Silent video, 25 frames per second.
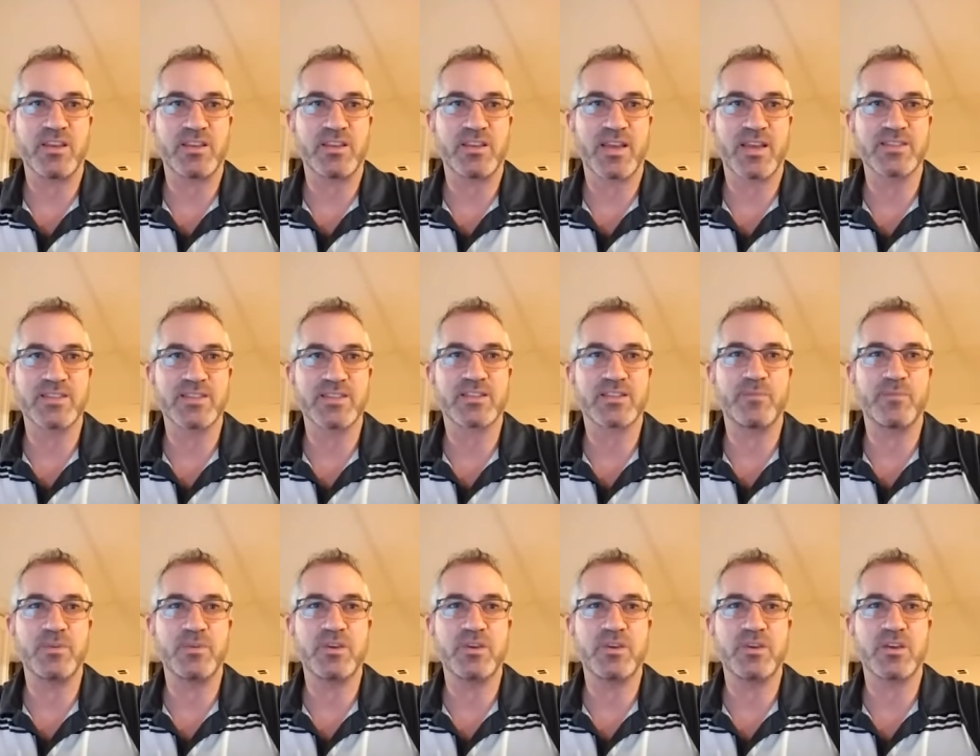tends to
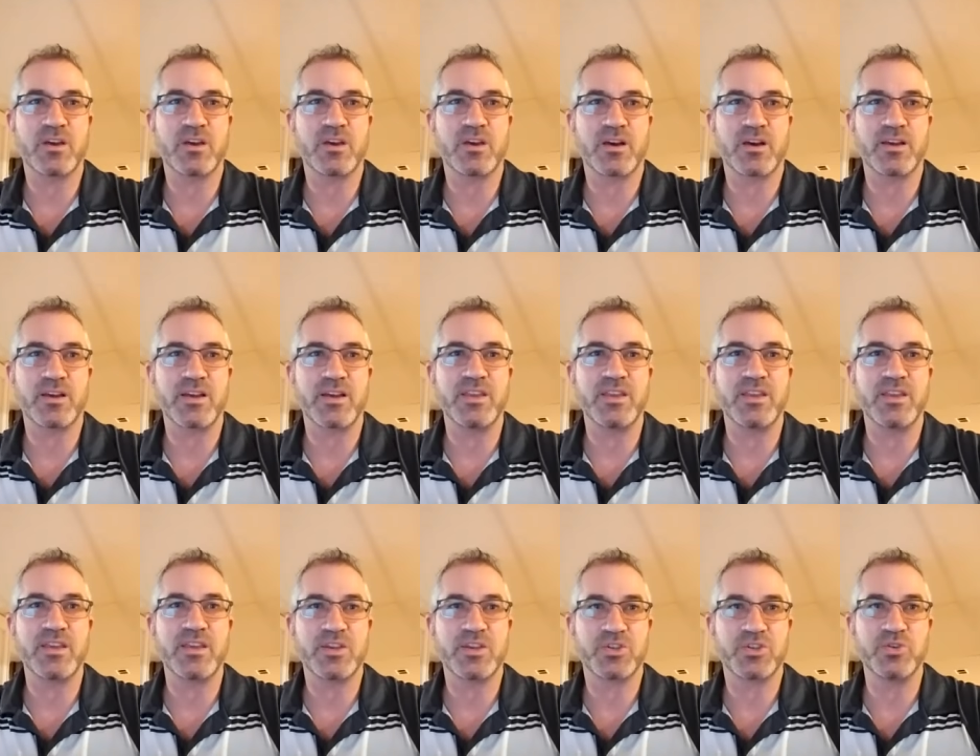be uh, an
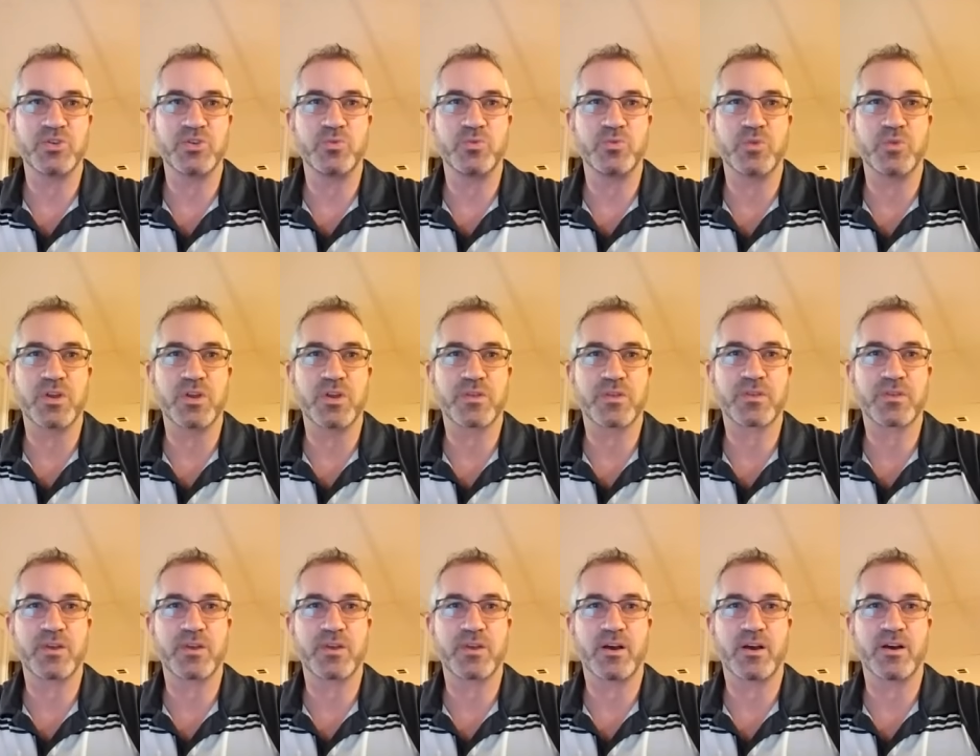issue with
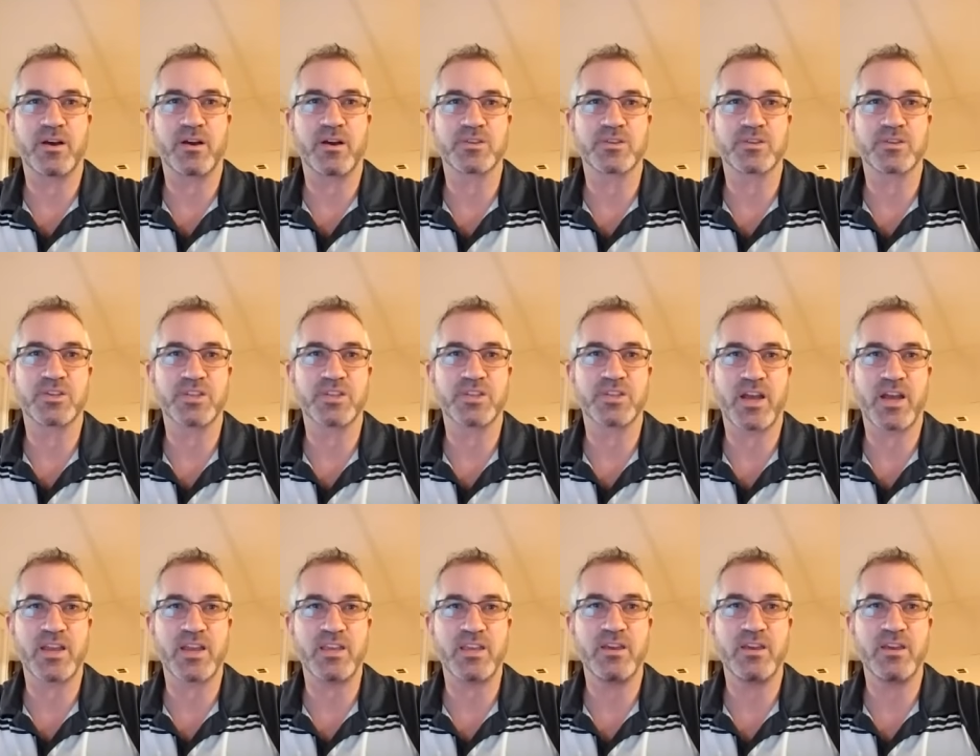uh, our
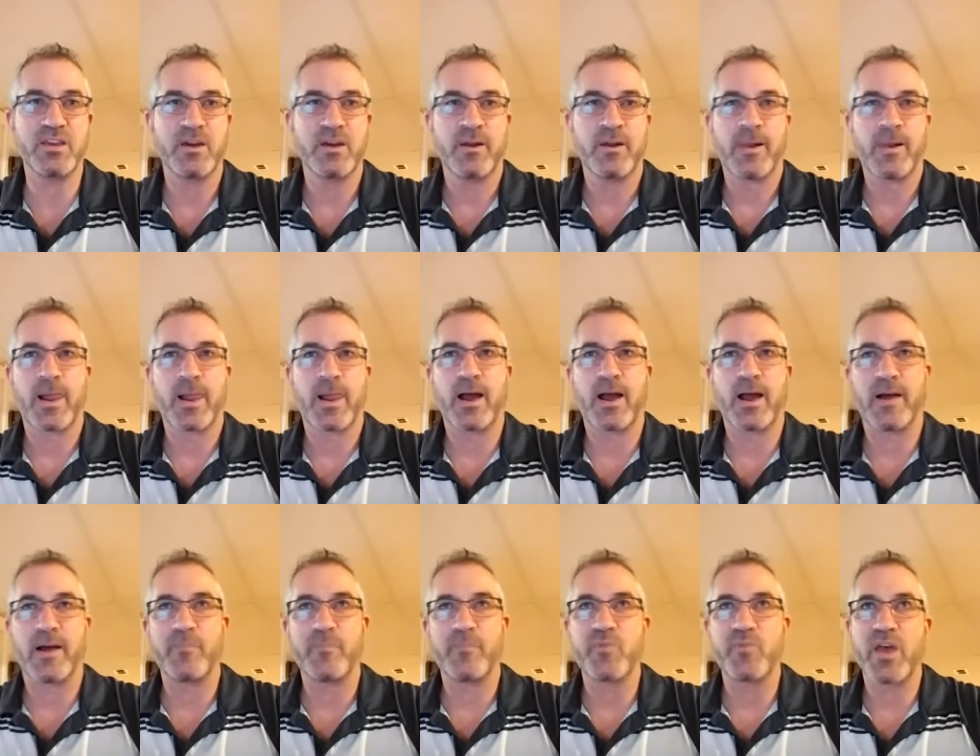society
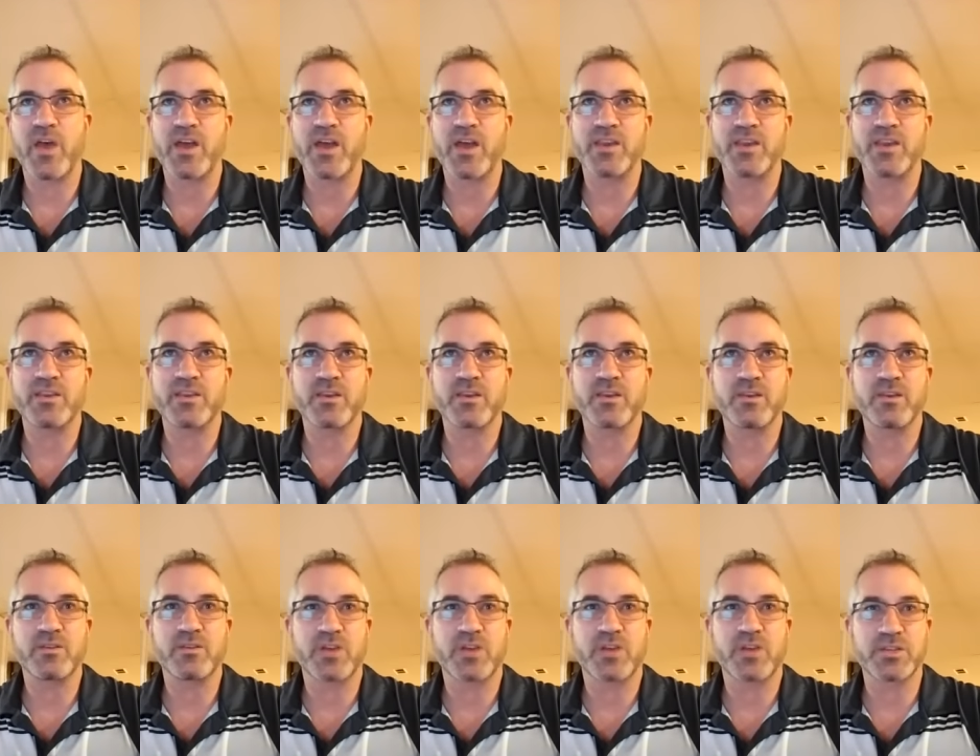um, and
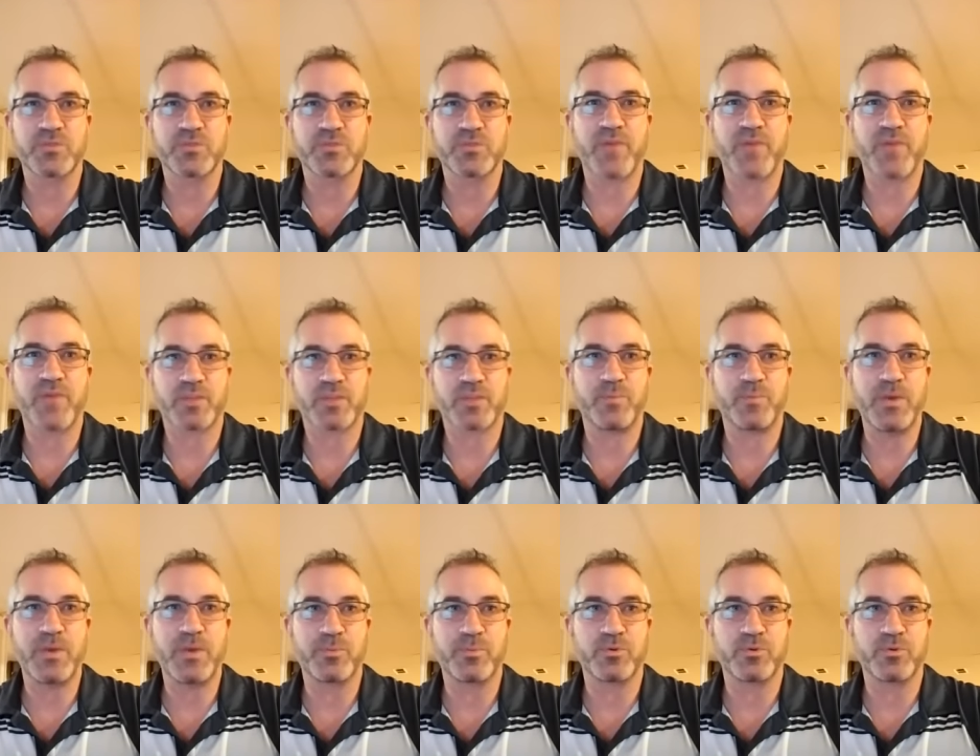does affect
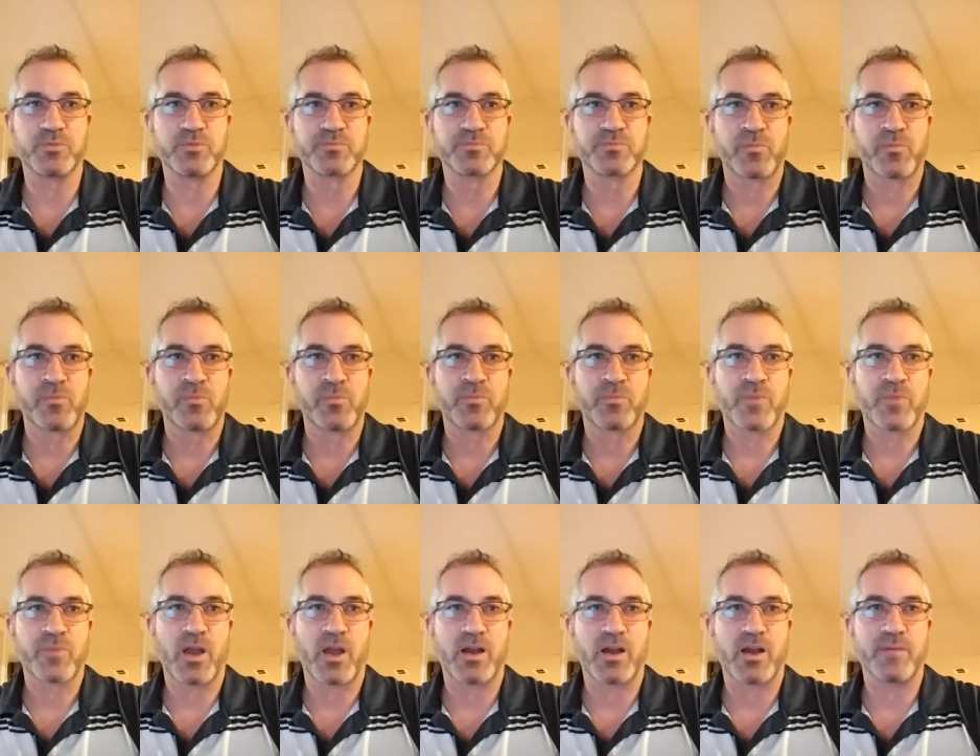people
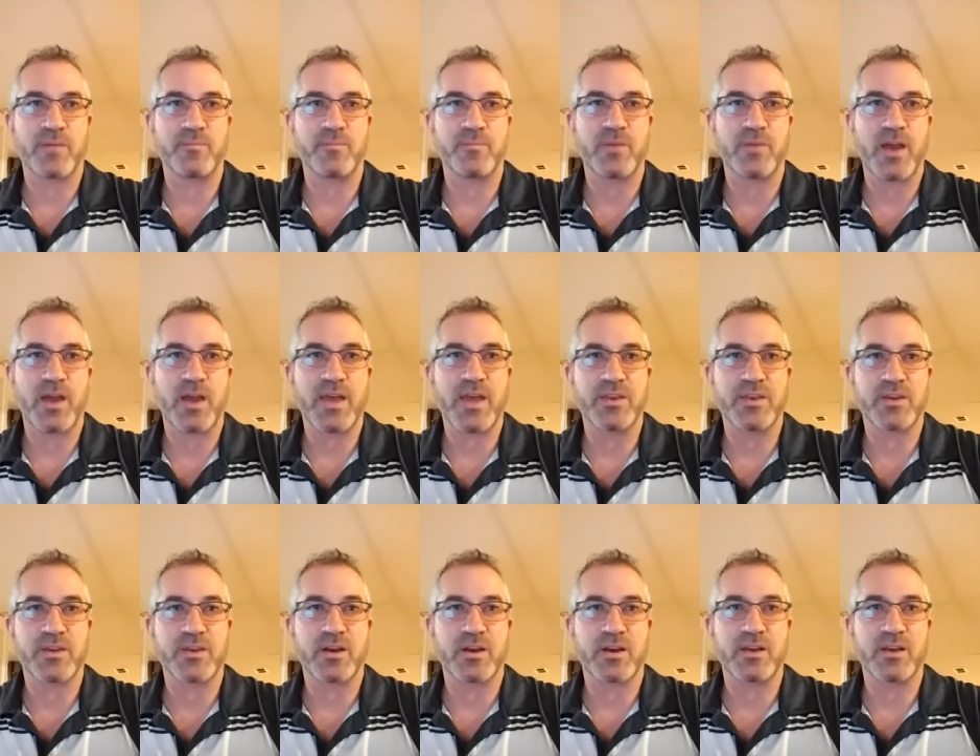um, at
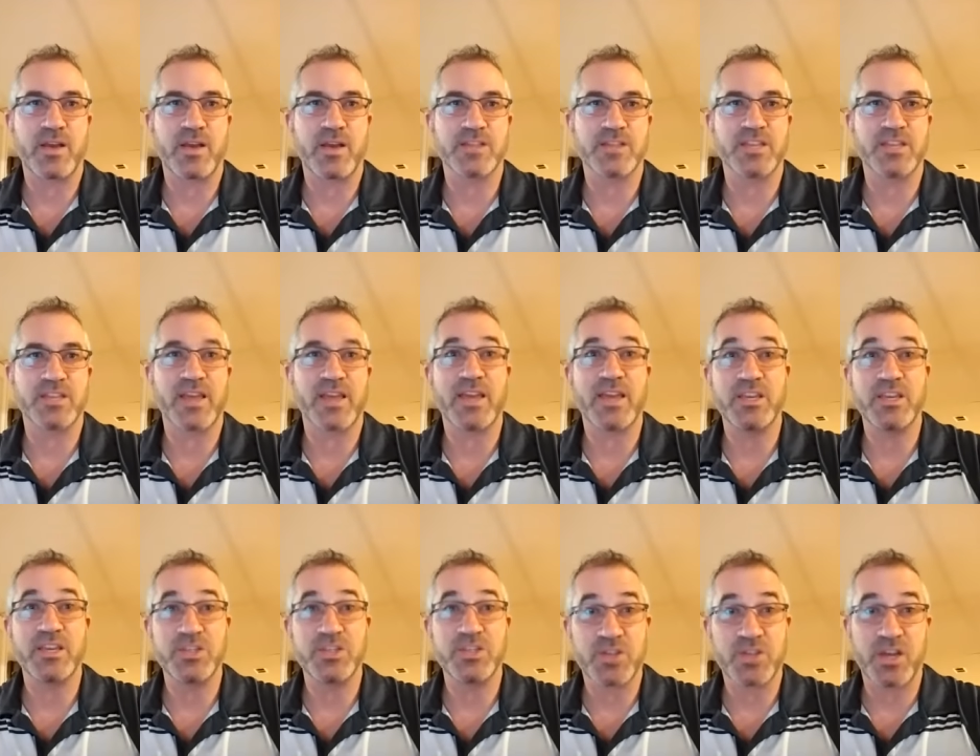uh, as they
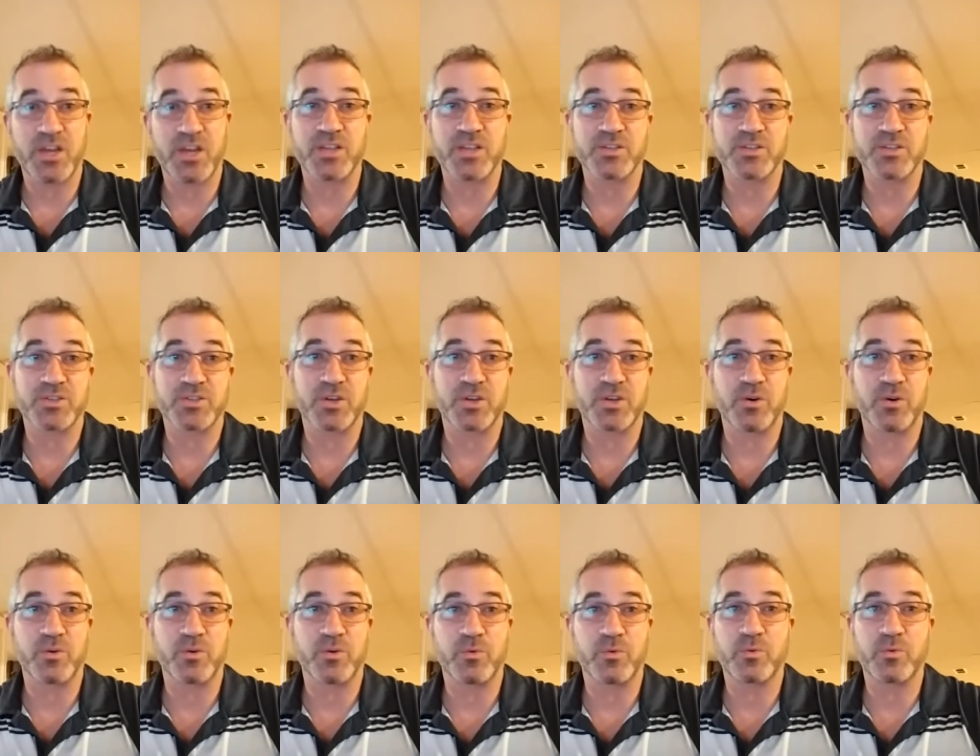age. And
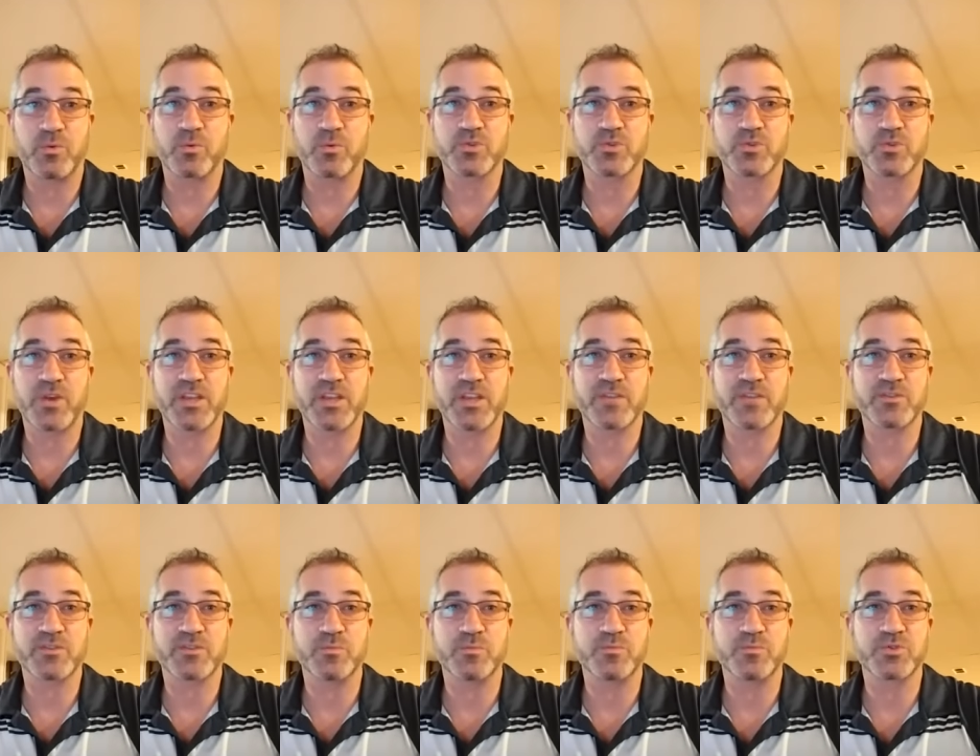so we're trying to give
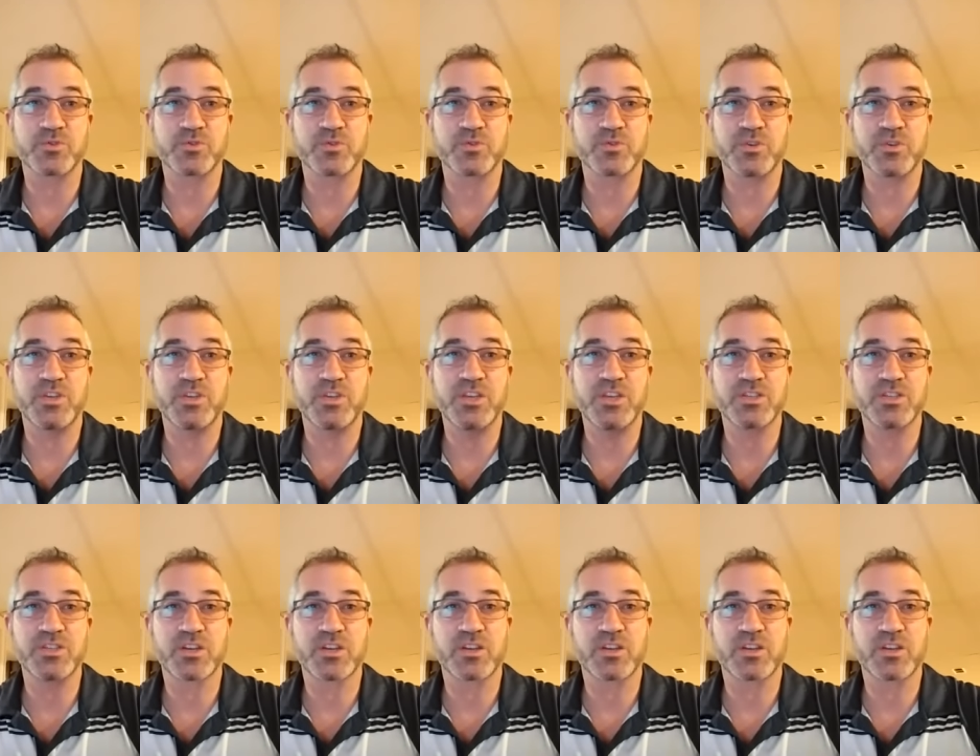some strategic